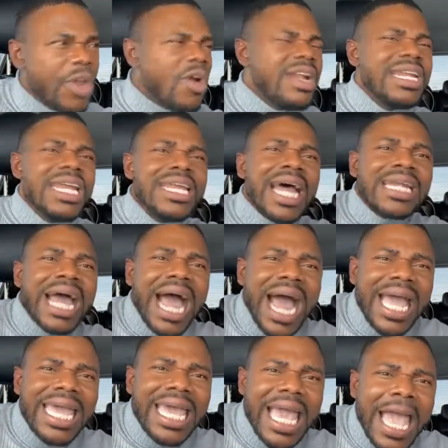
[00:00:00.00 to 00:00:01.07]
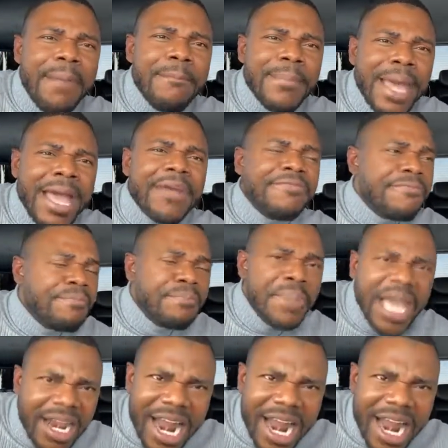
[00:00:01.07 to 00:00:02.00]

We don't need an IMF